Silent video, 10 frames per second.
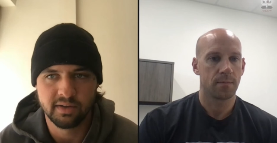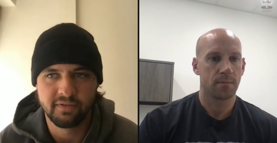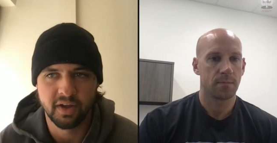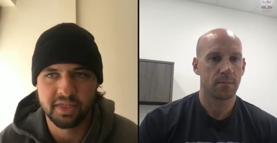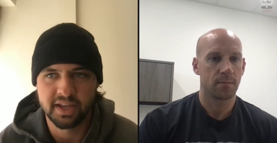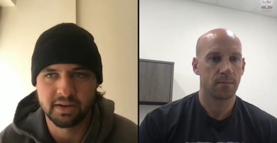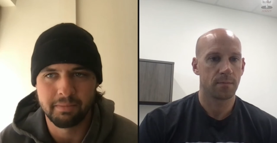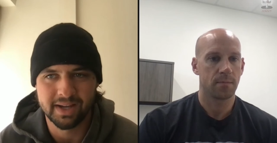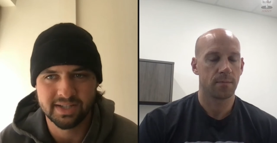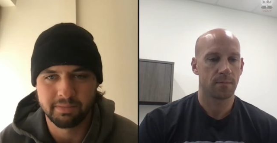Speaker 1: a fun thing to
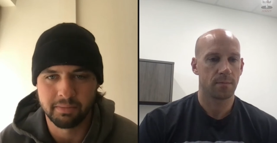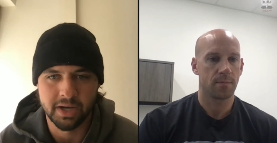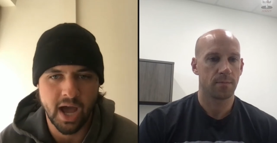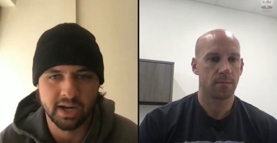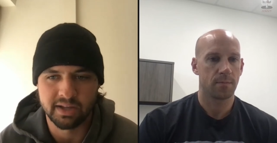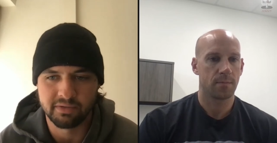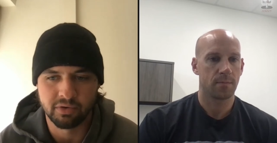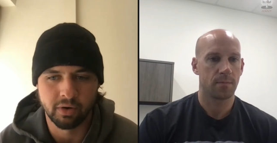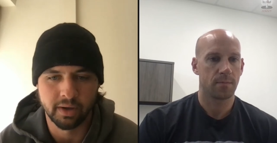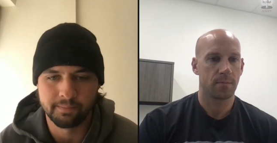mix up the monotony of
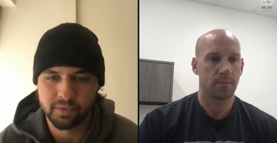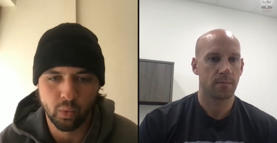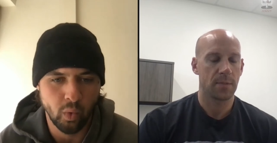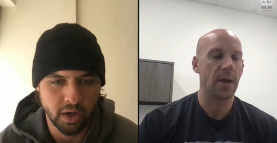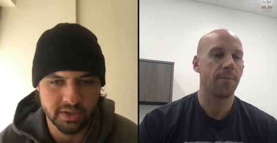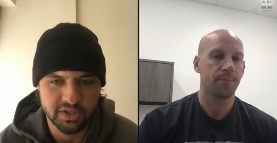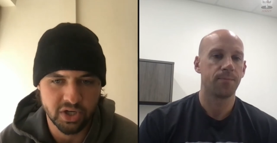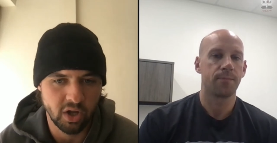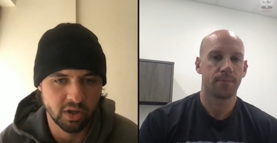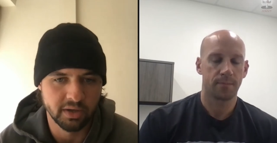throwing one yeah.
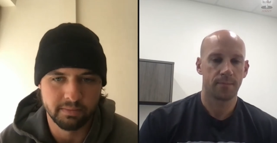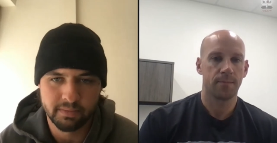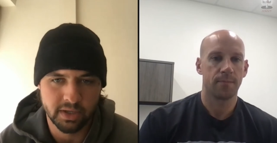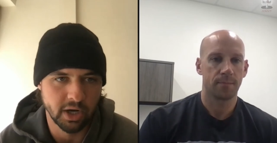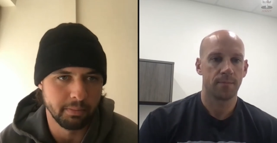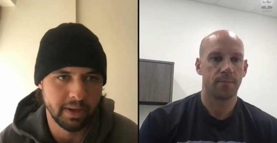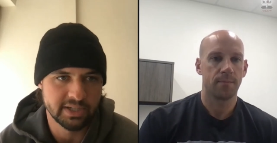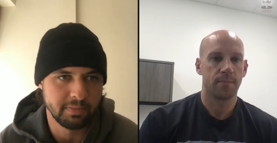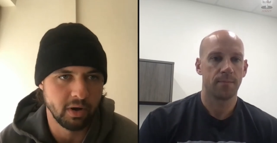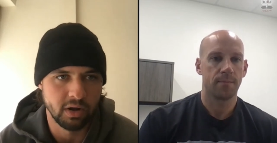solid, you know,
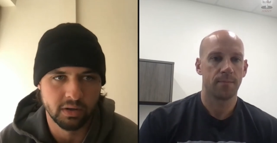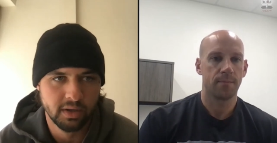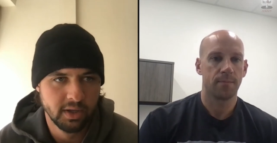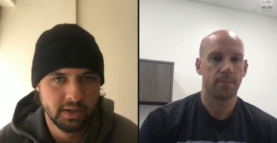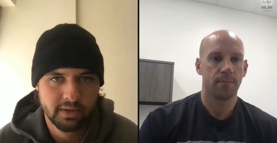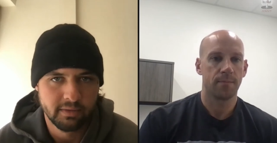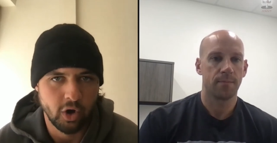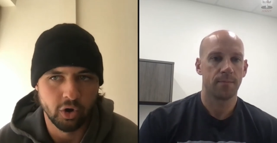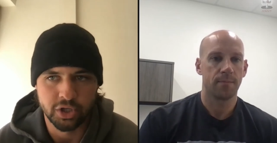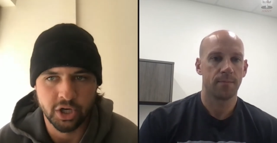baseball
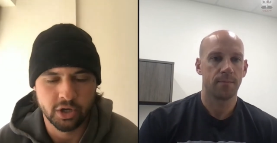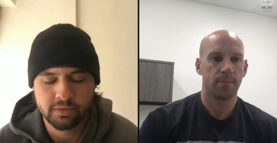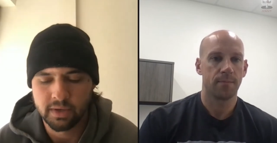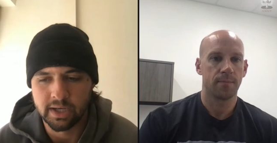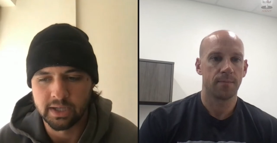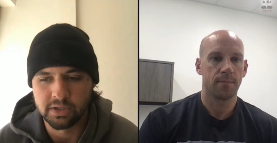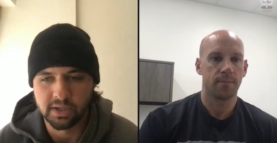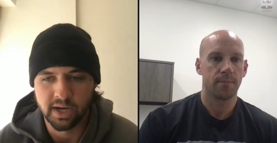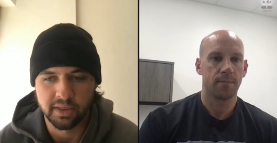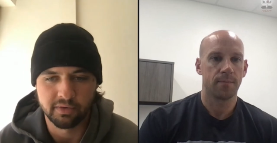all year. Uh, you can
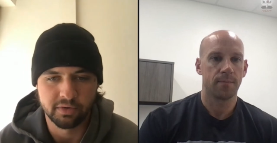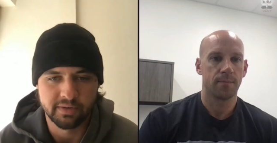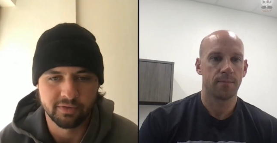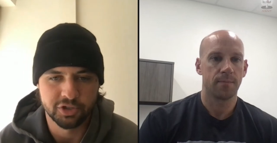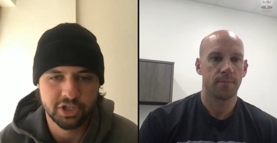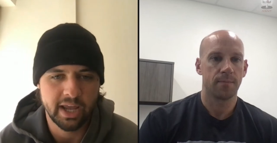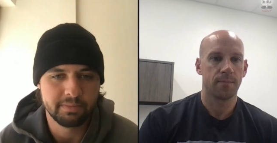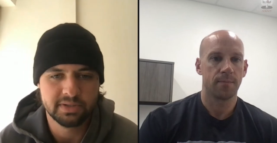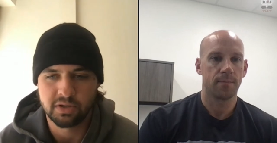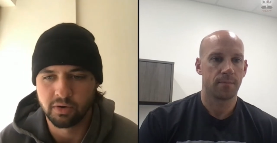kind of throw different
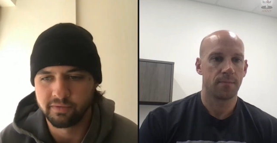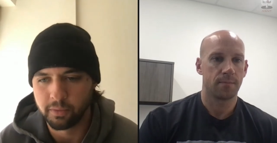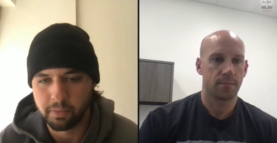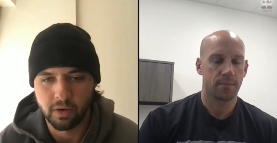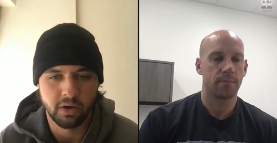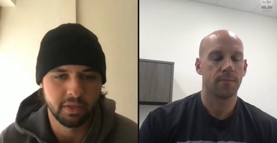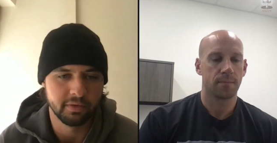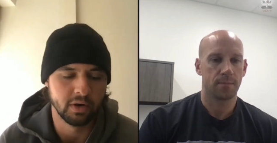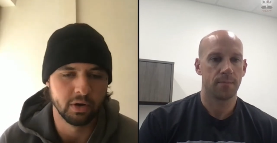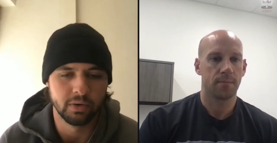shapes, throw a football,
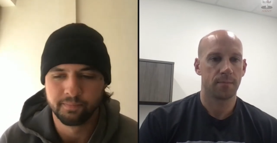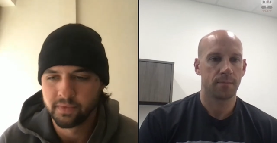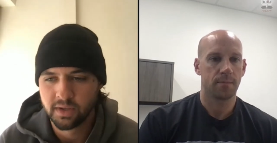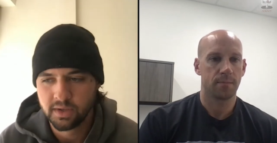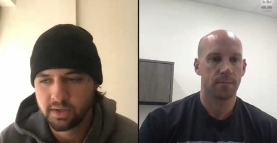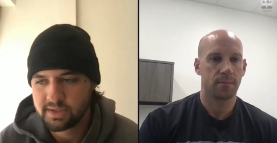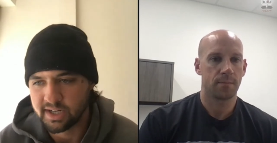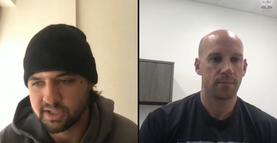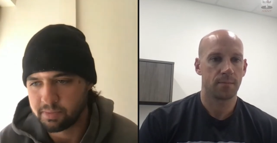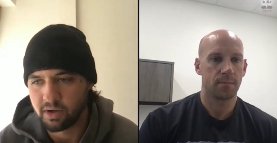throw
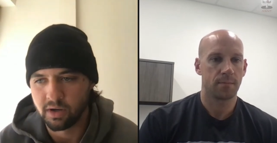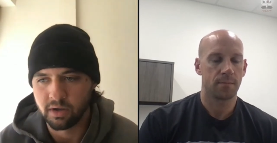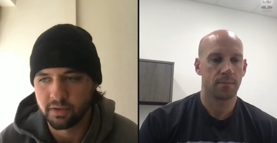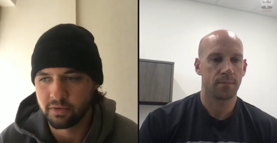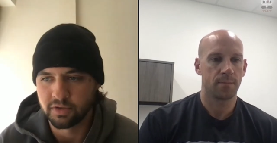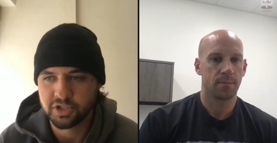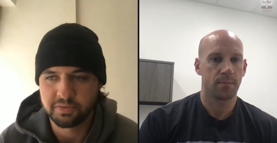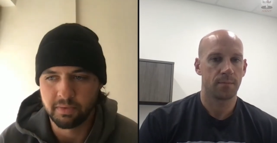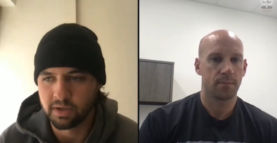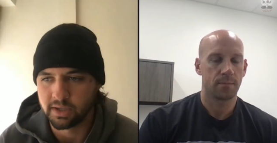tennis ball, throw a
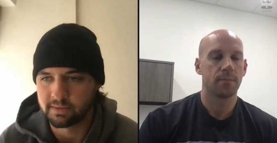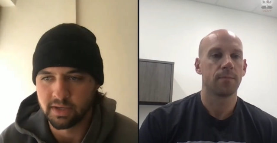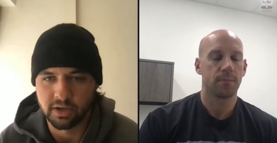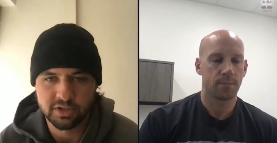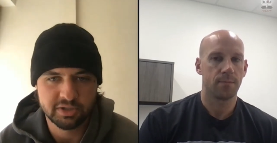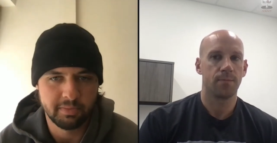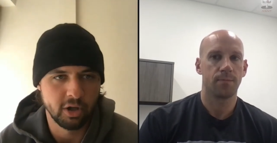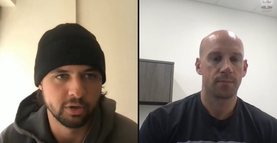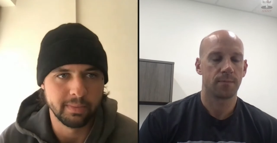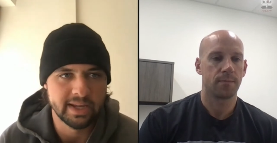sm- like, you know, a
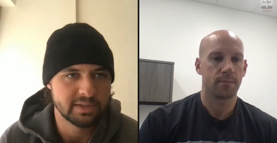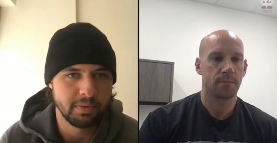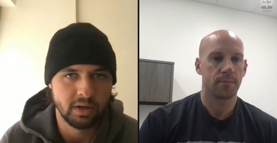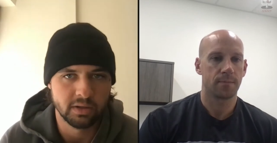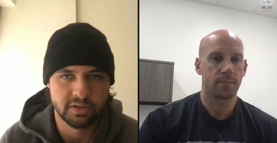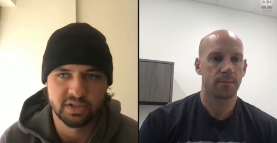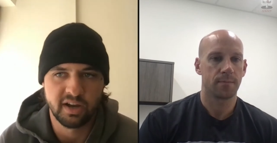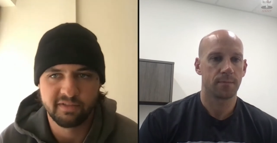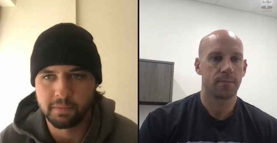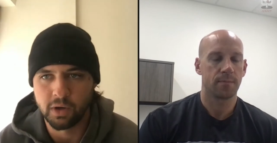smaller baseball, a
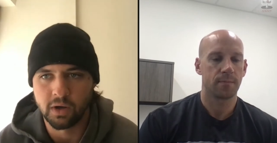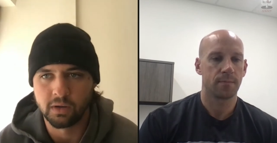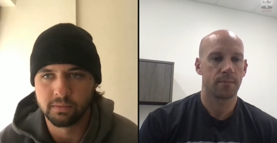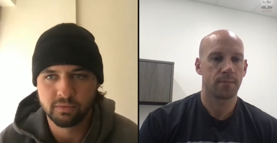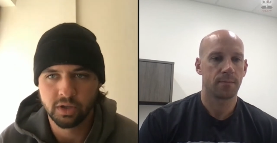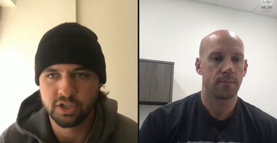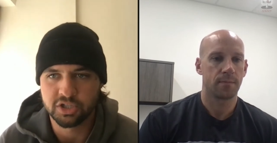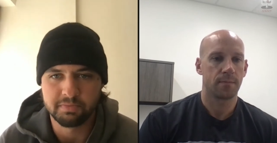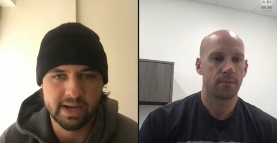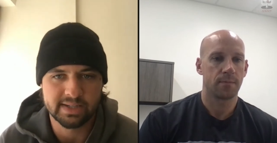softball, really
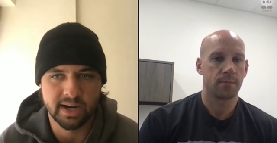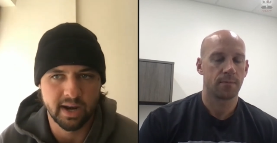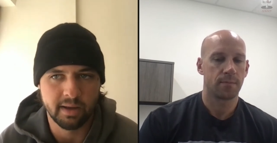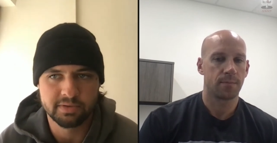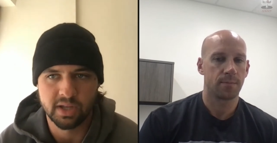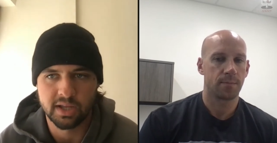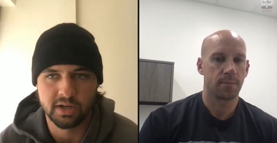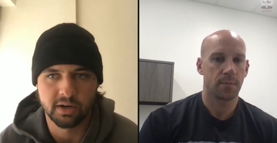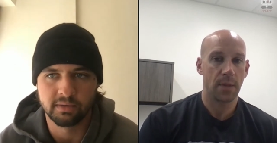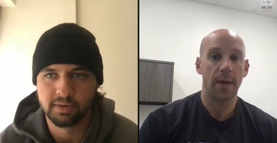just mixing it up so that
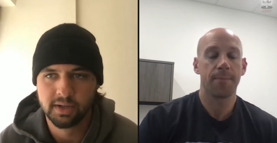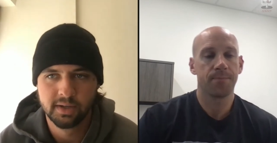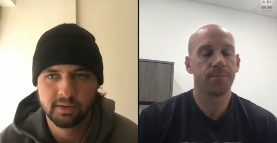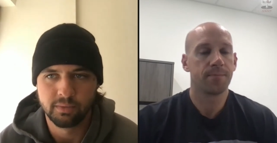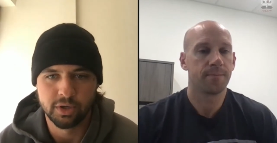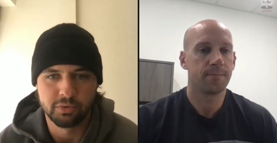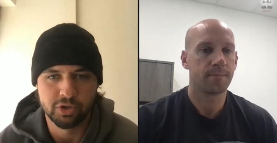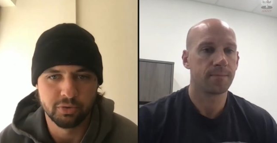you're, when you